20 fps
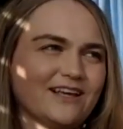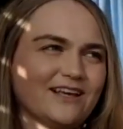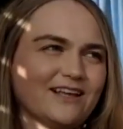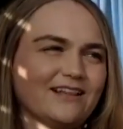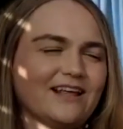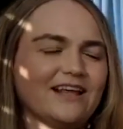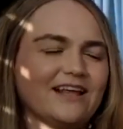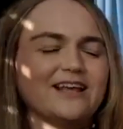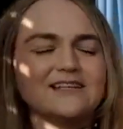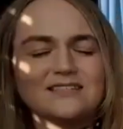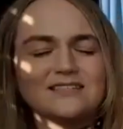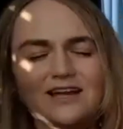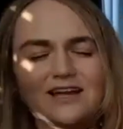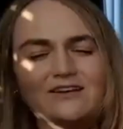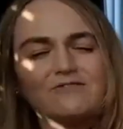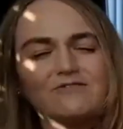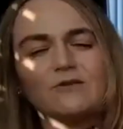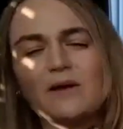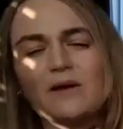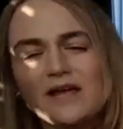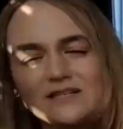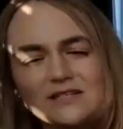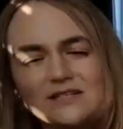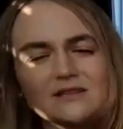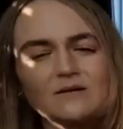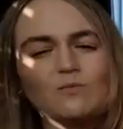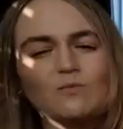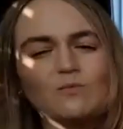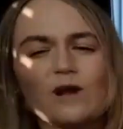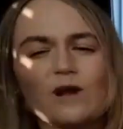like I said, if you're painting
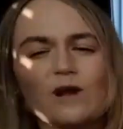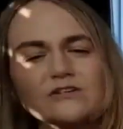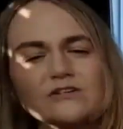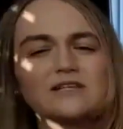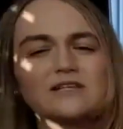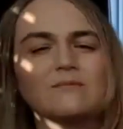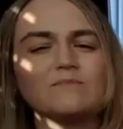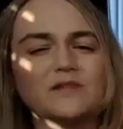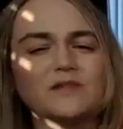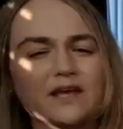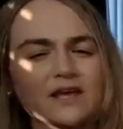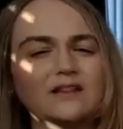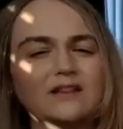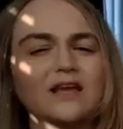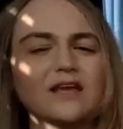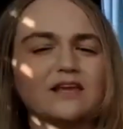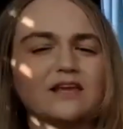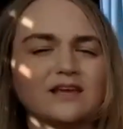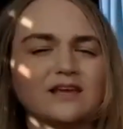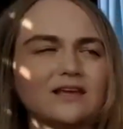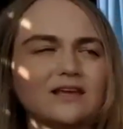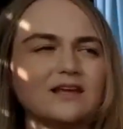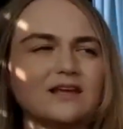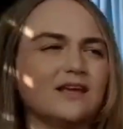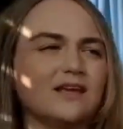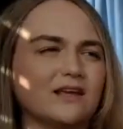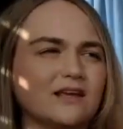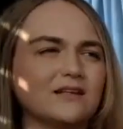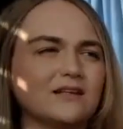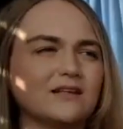them white or something, like it,
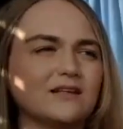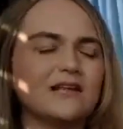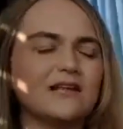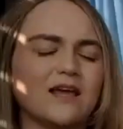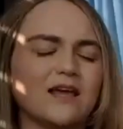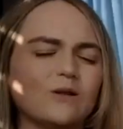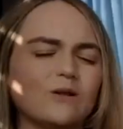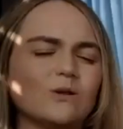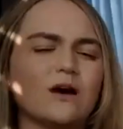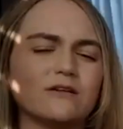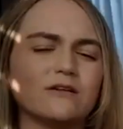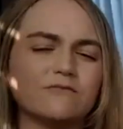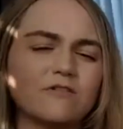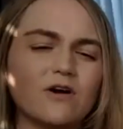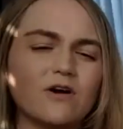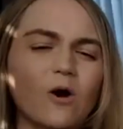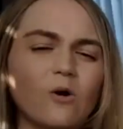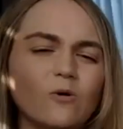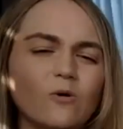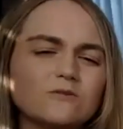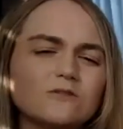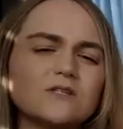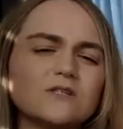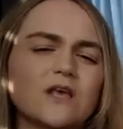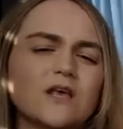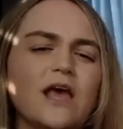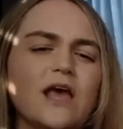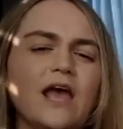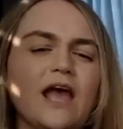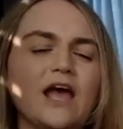it can take a lot of coats
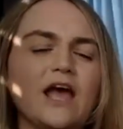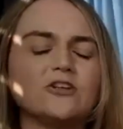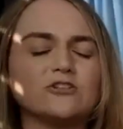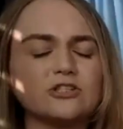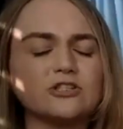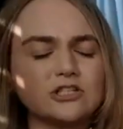and yeah.